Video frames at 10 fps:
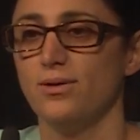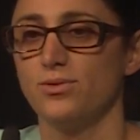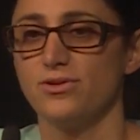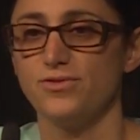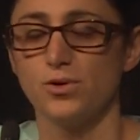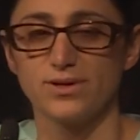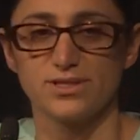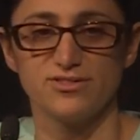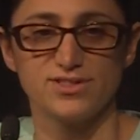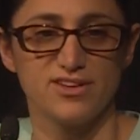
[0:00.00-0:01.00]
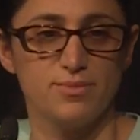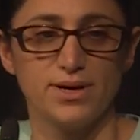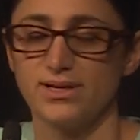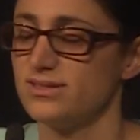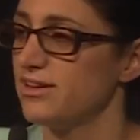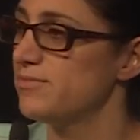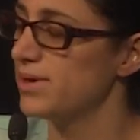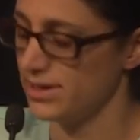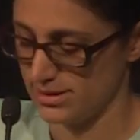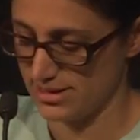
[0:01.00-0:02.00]
with the focus of save money, save
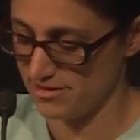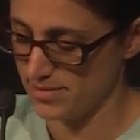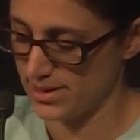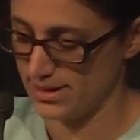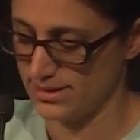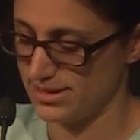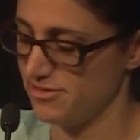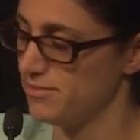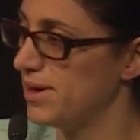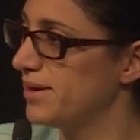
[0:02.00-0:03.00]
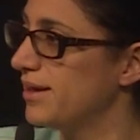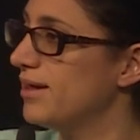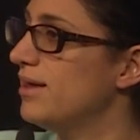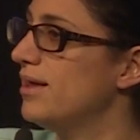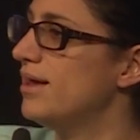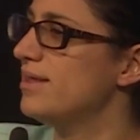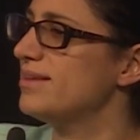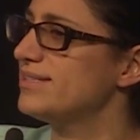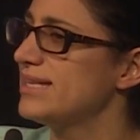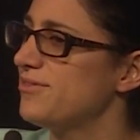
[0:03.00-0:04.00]
money, save money, save money.
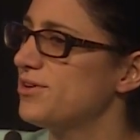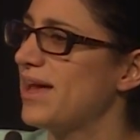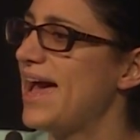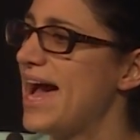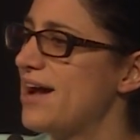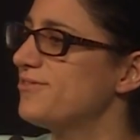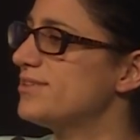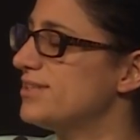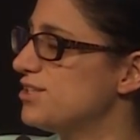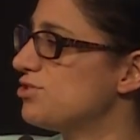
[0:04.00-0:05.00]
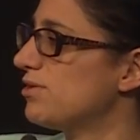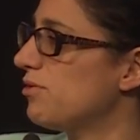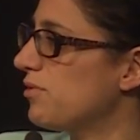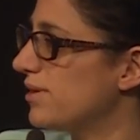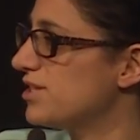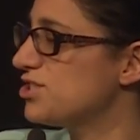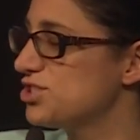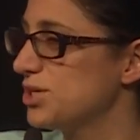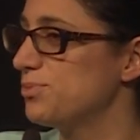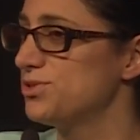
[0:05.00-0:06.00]
They severed a half-a-century
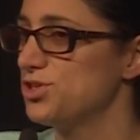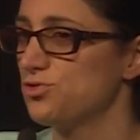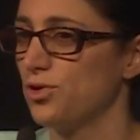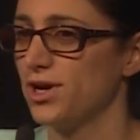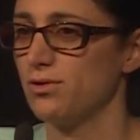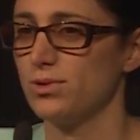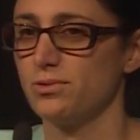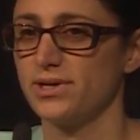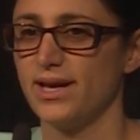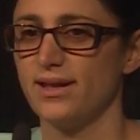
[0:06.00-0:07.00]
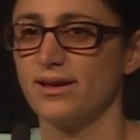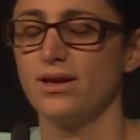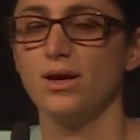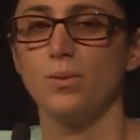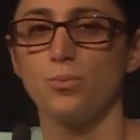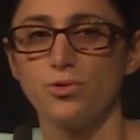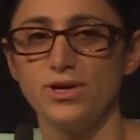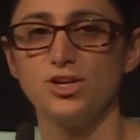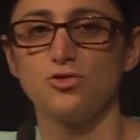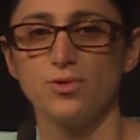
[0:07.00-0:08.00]
relationship with Detroit. We were getting
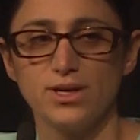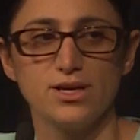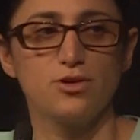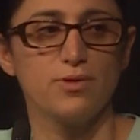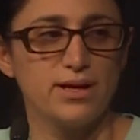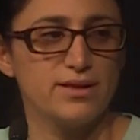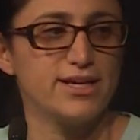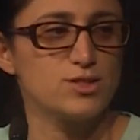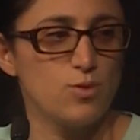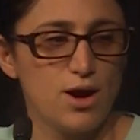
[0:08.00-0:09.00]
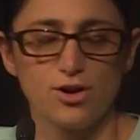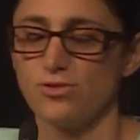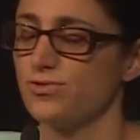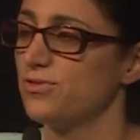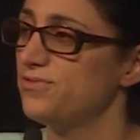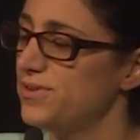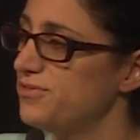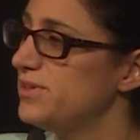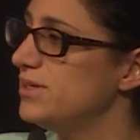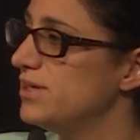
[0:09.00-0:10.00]
pre-treated Great Lakes water for
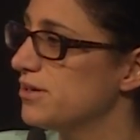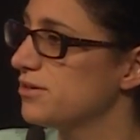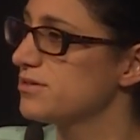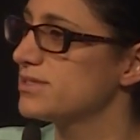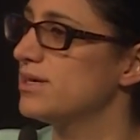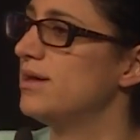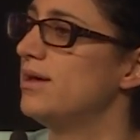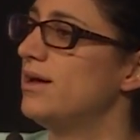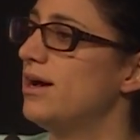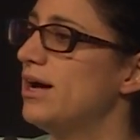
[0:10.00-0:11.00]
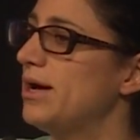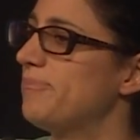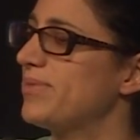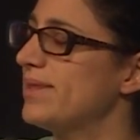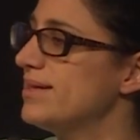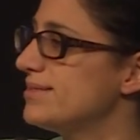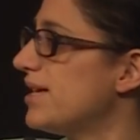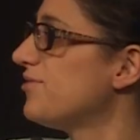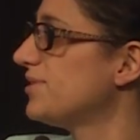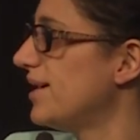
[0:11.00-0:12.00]
50 years. And they
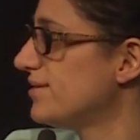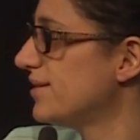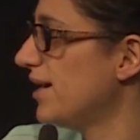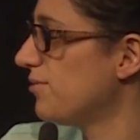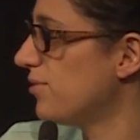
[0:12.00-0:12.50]
severed that to